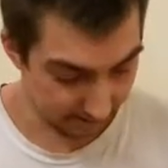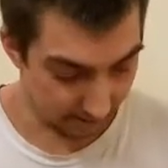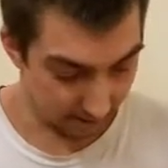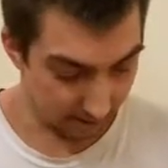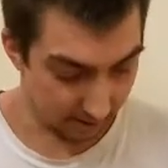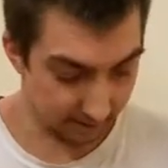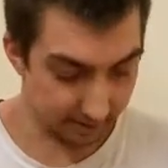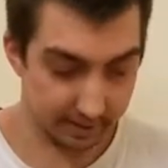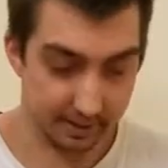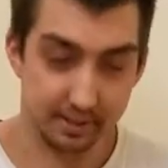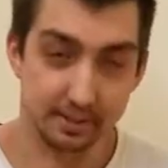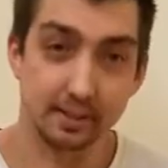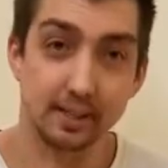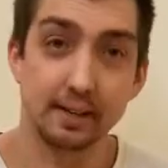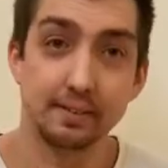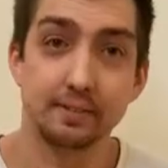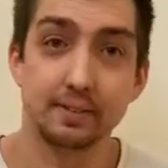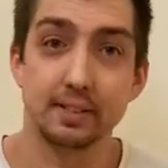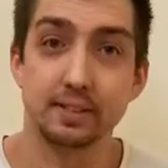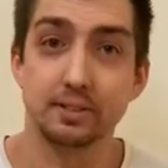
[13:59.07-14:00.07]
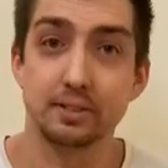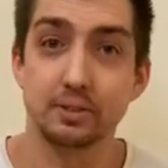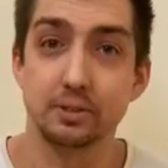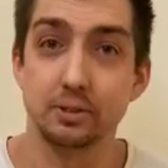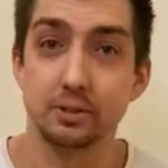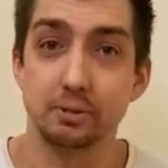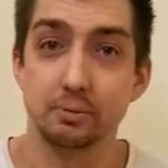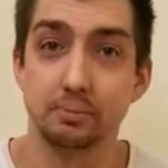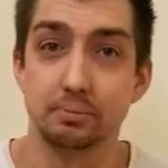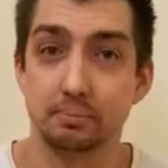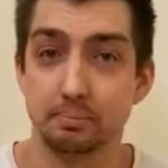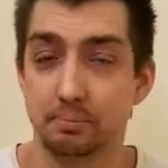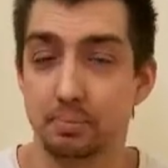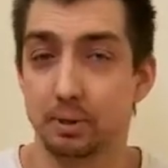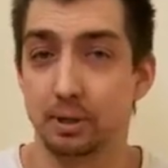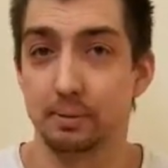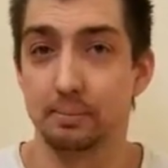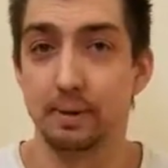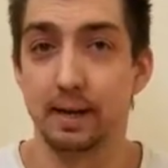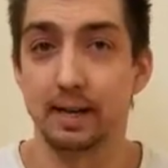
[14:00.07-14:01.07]
All that is left is to
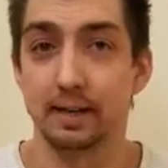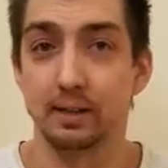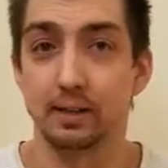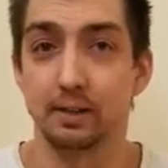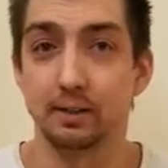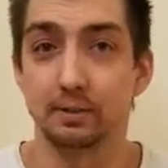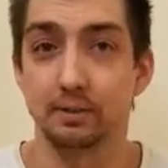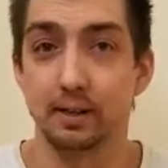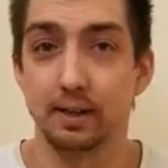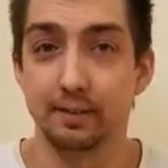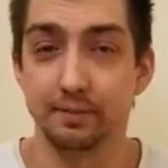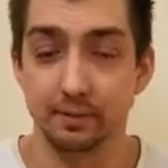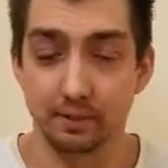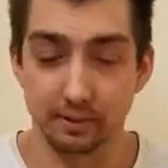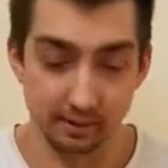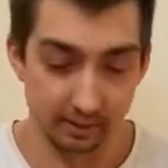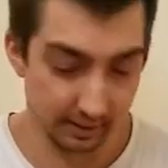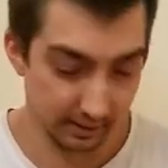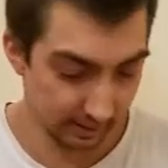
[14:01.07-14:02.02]
put it back on the rifle.